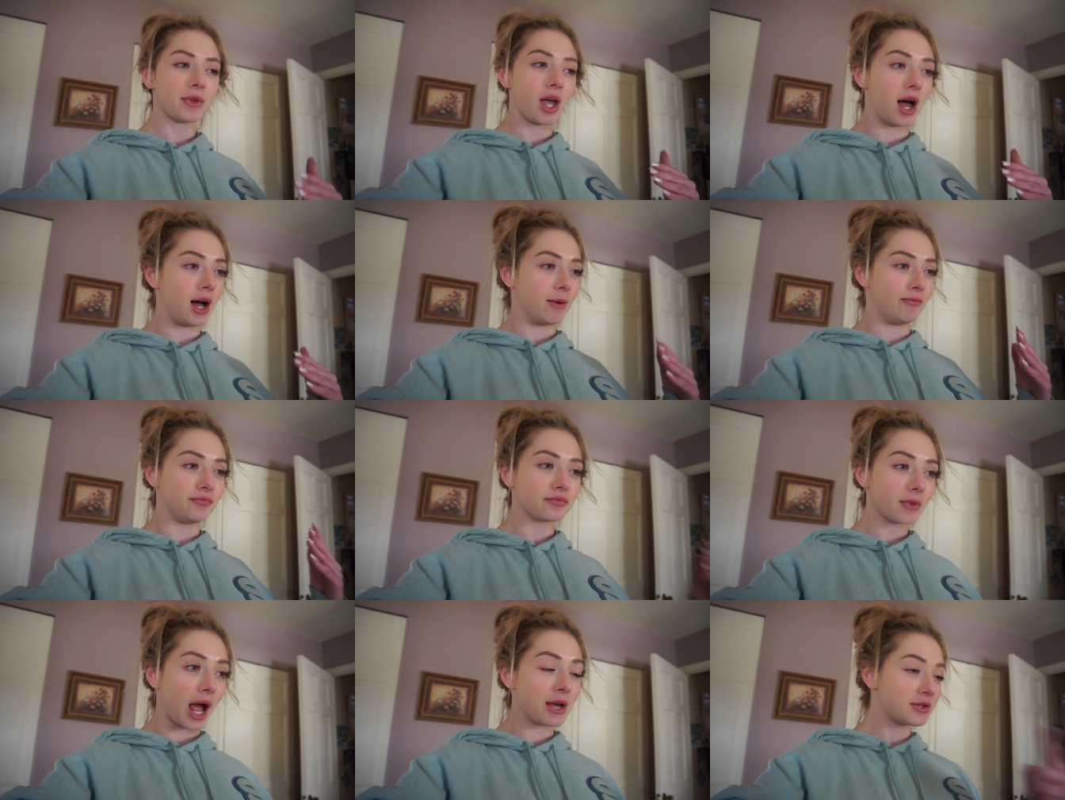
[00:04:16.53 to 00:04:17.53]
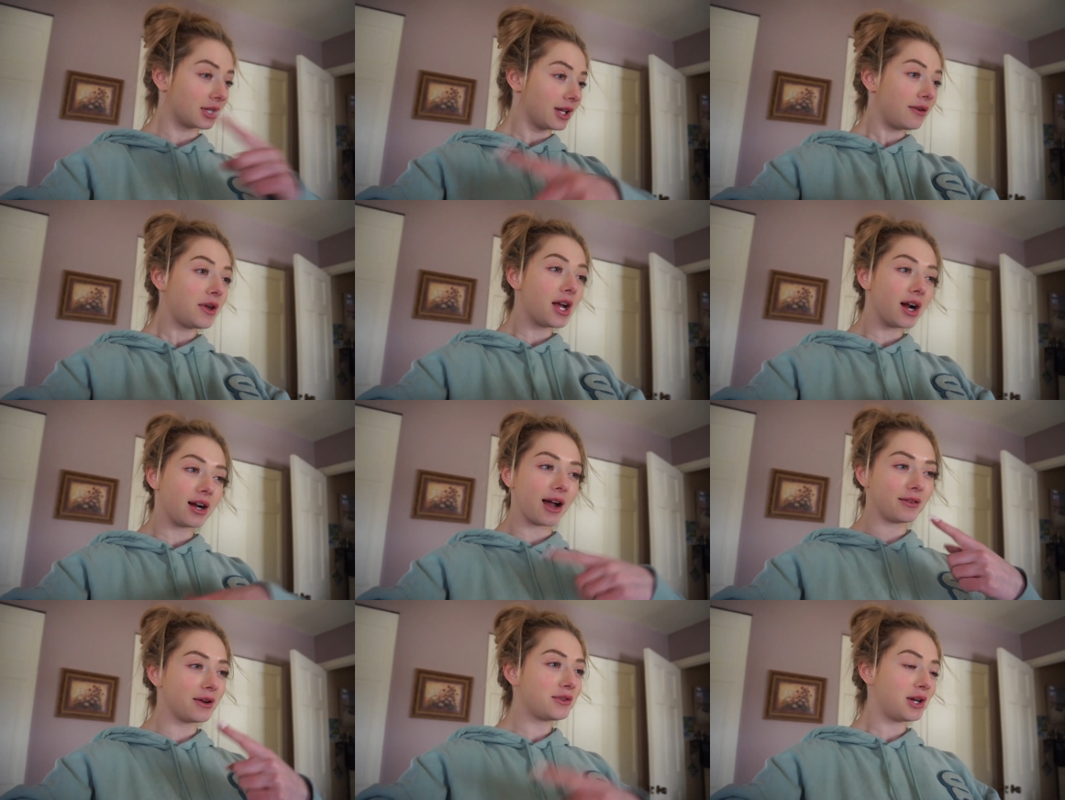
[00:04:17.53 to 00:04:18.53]
Um, I used to live here. I
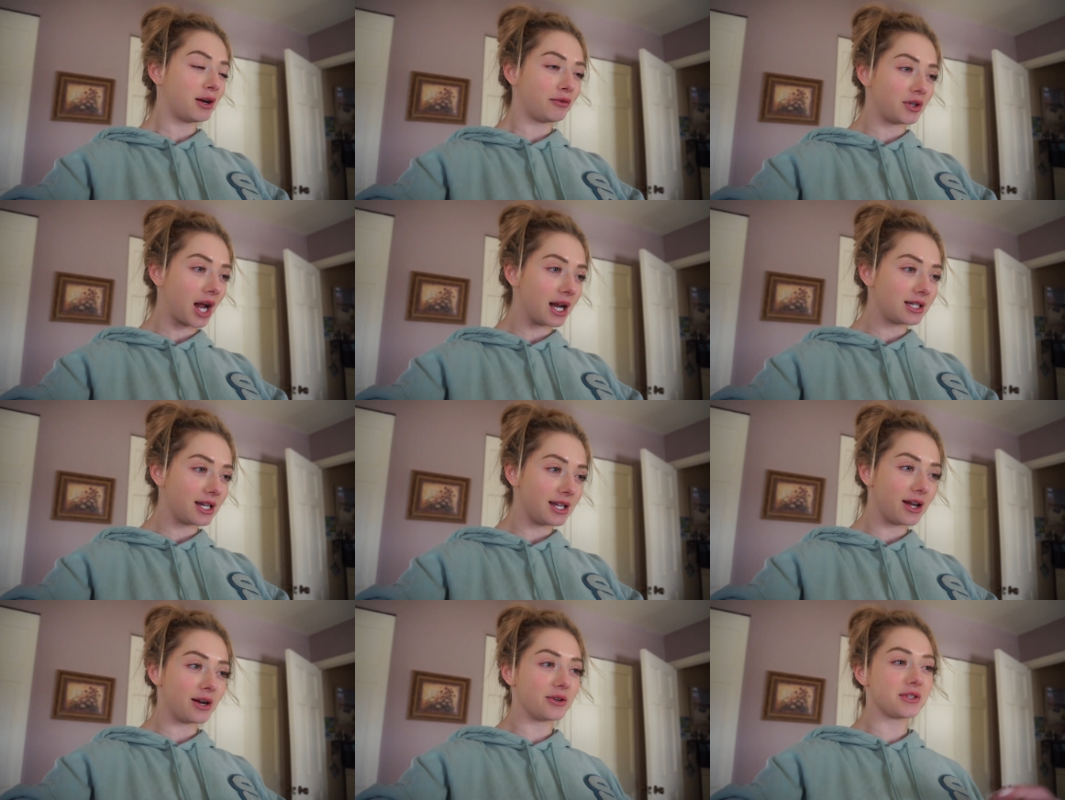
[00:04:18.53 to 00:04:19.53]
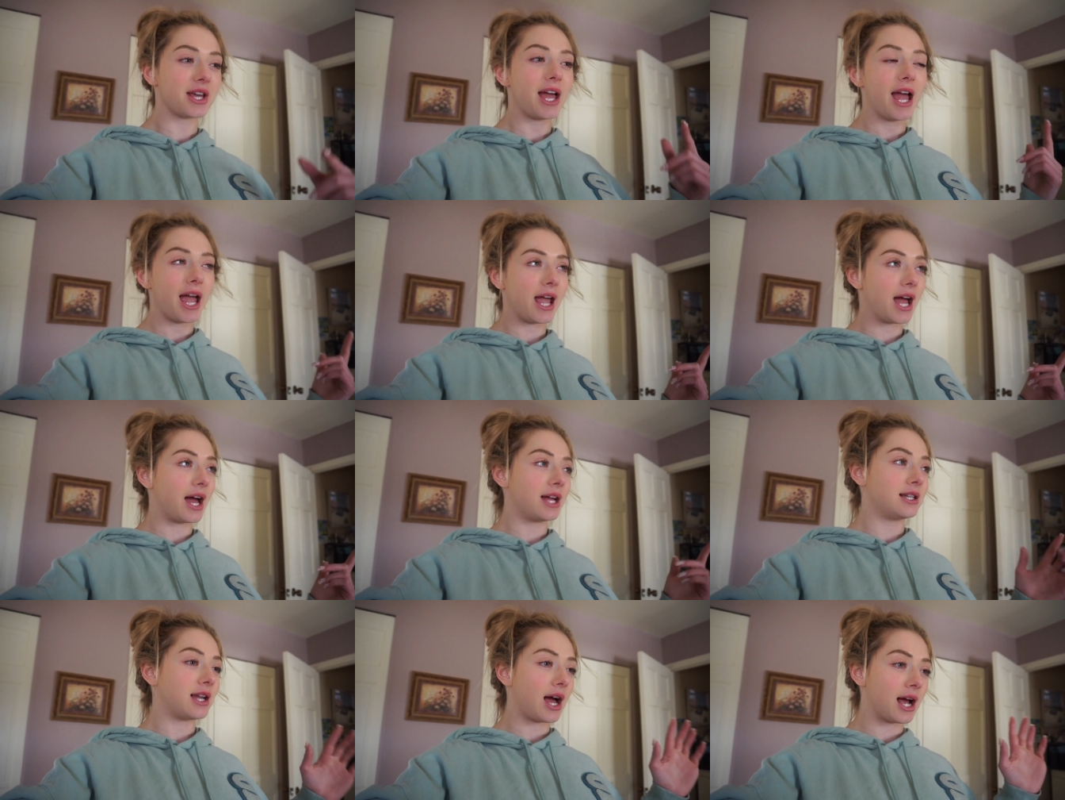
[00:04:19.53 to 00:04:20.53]
lived here for 19 years,
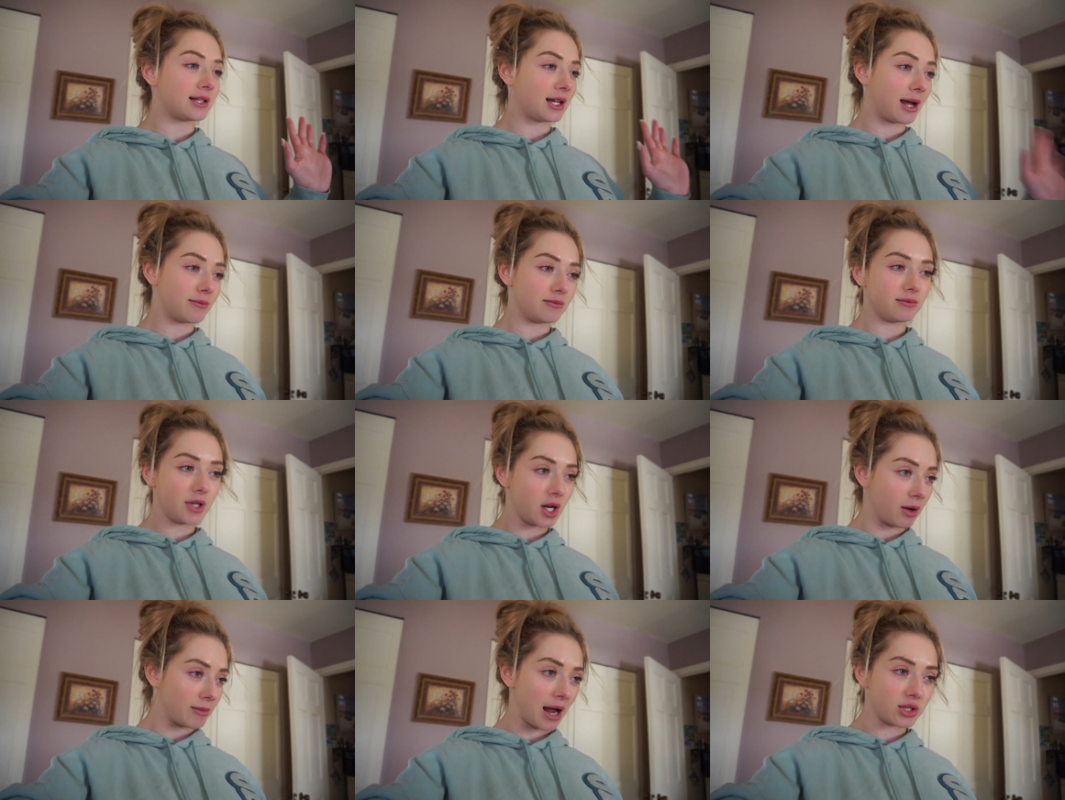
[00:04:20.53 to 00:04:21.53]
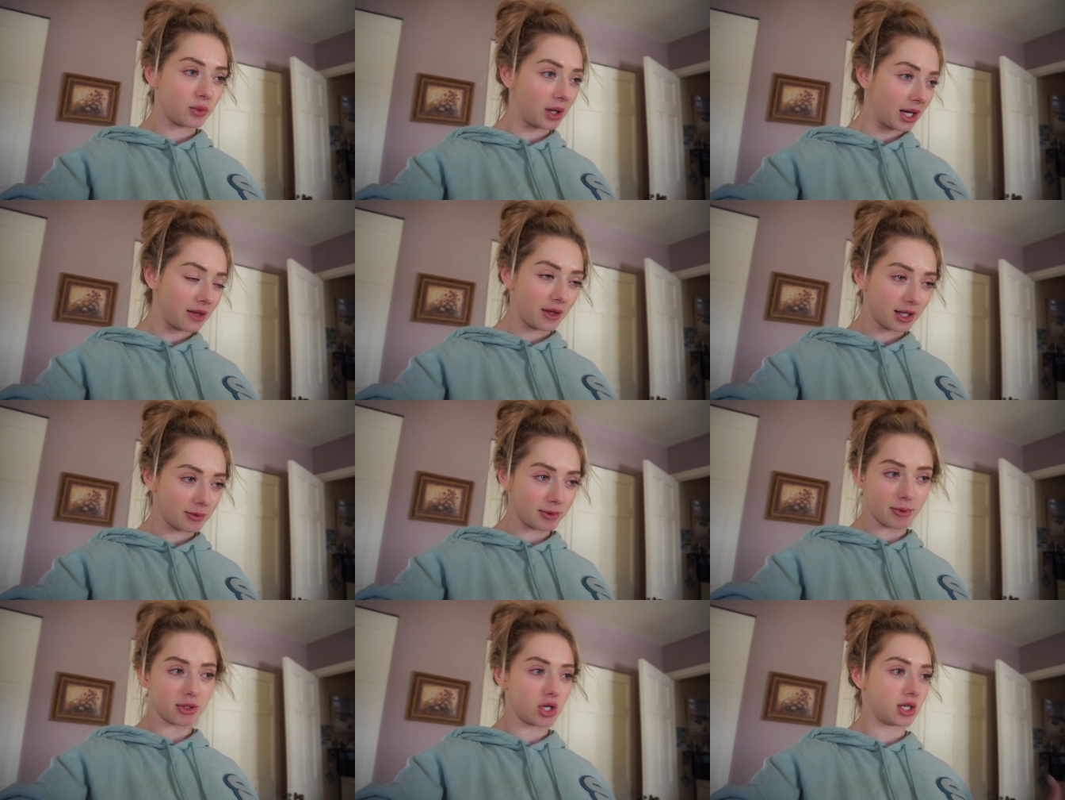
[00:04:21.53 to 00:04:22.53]
and I said, I'm, you know, I'm not doing anything
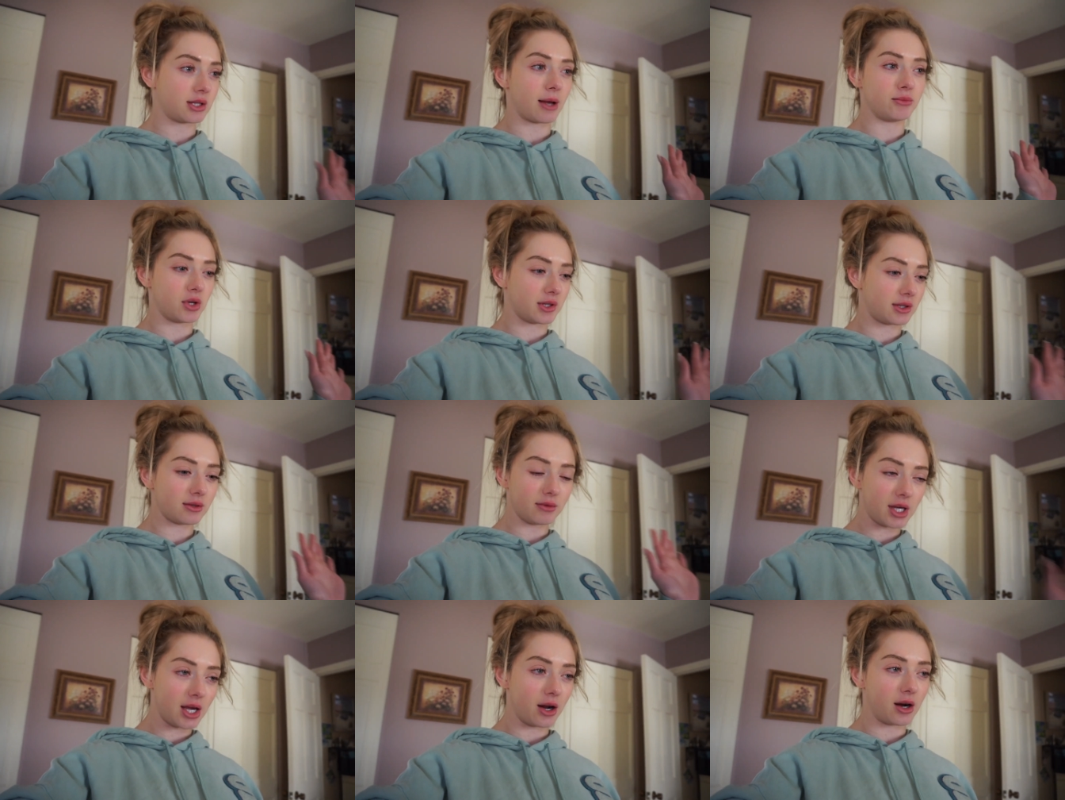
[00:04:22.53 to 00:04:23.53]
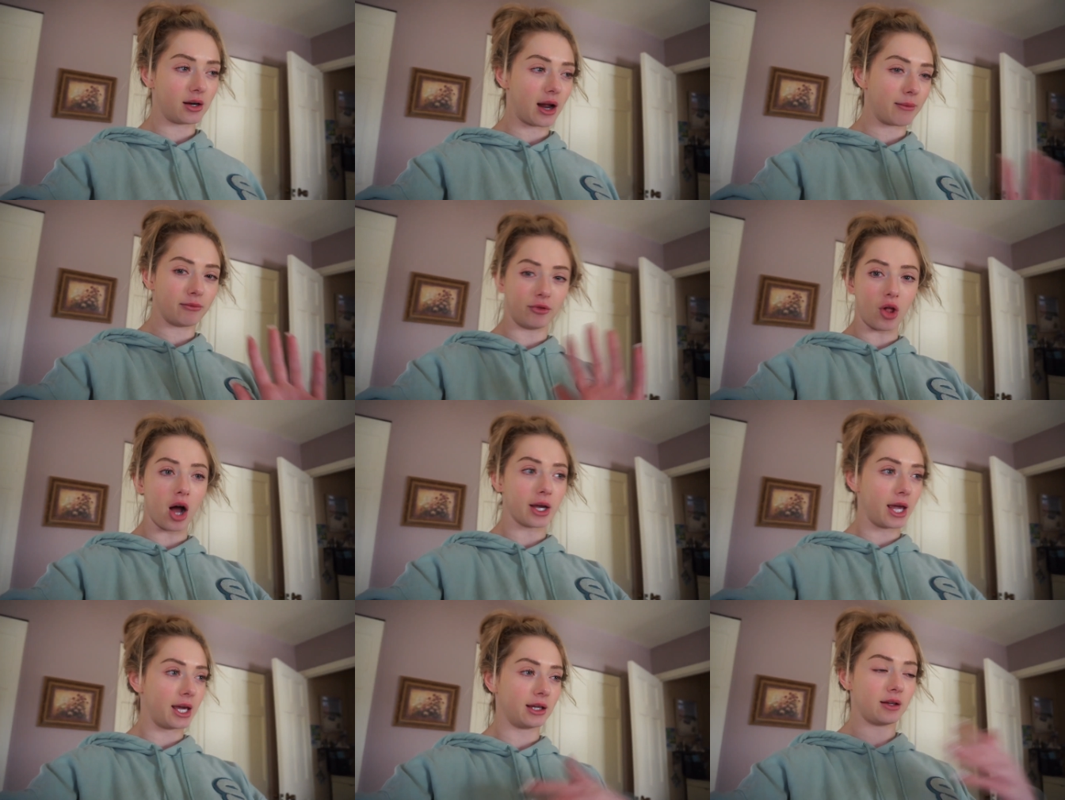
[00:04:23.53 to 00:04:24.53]
suspicious. I'm just here. I'm
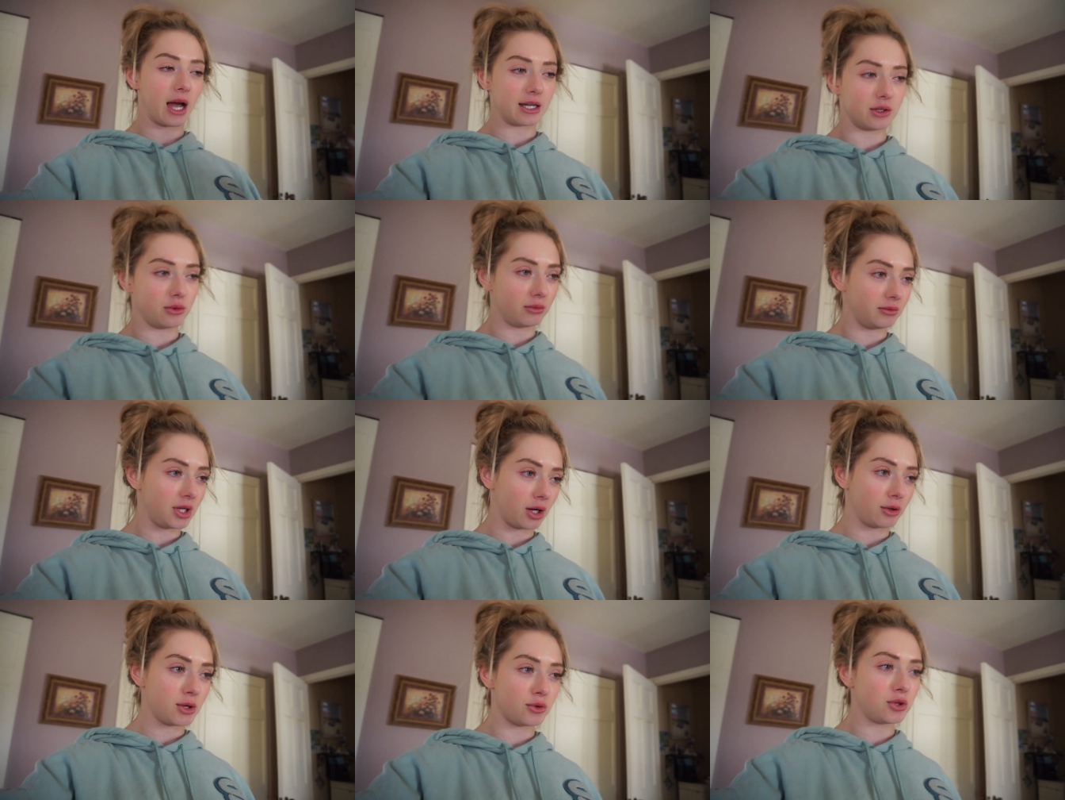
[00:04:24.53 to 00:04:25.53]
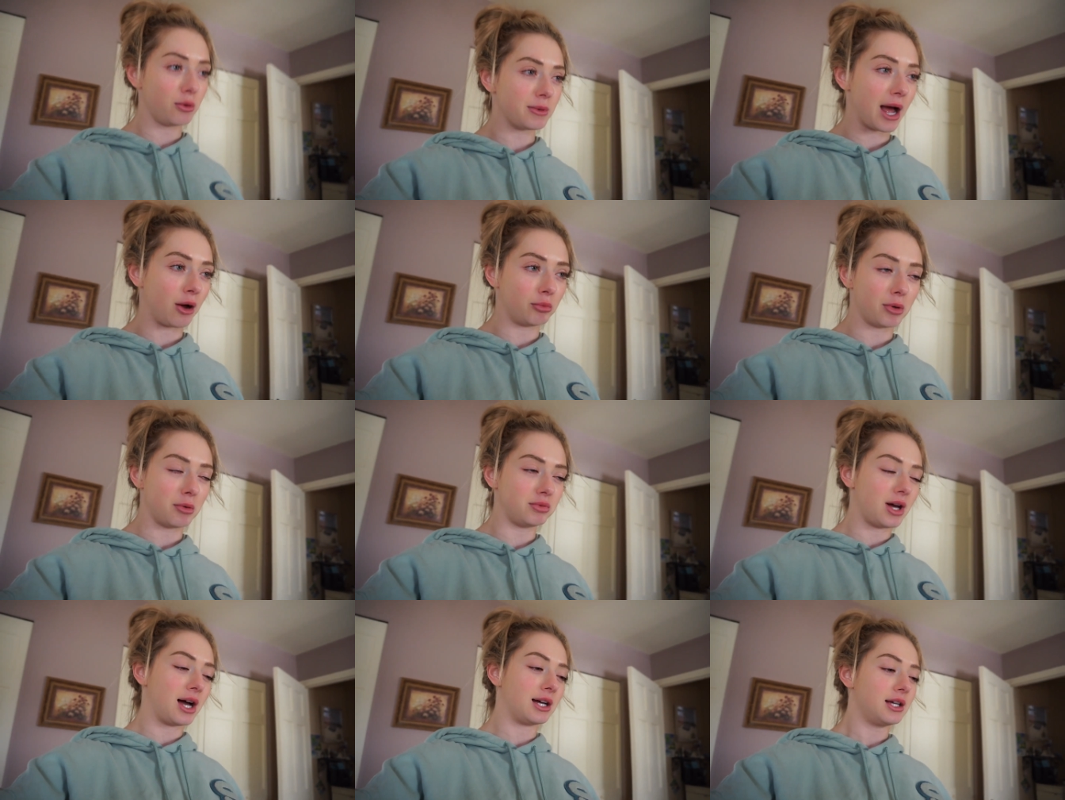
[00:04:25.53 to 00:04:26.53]
vlogging. I do, you know, YouTube now. Blah
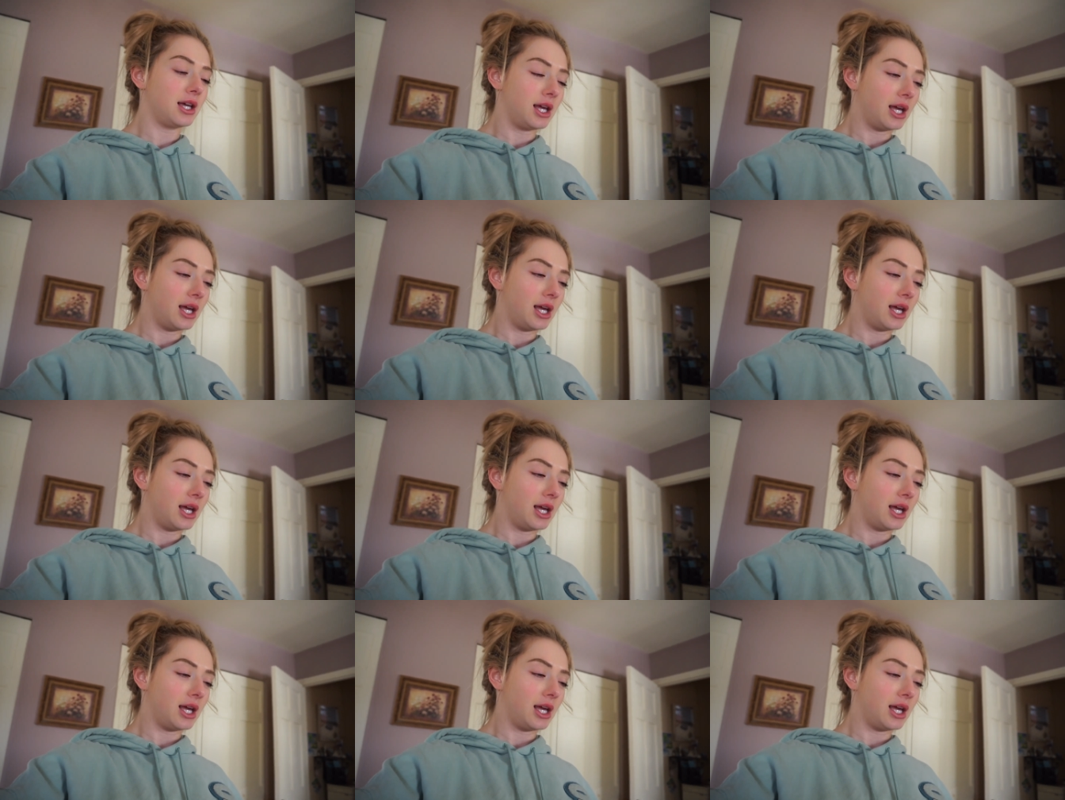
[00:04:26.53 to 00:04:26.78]
blah.